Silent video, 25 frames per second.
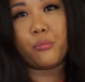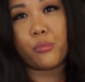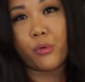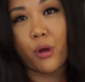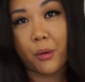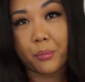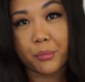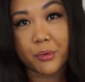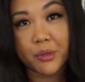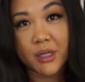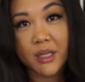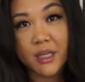
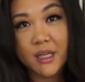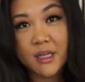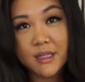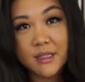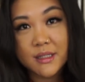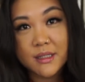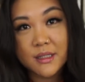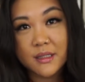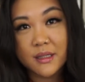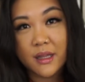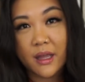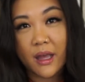
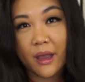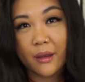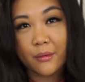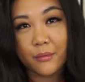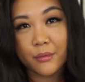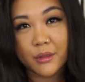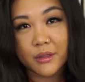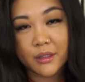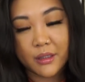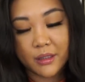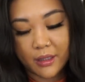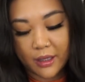properties. I
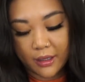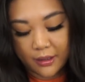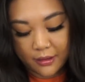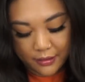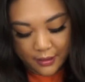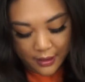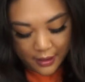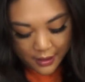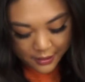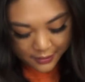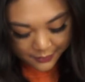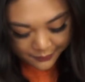really like
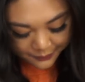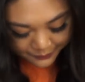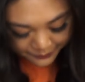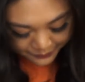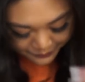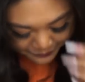that.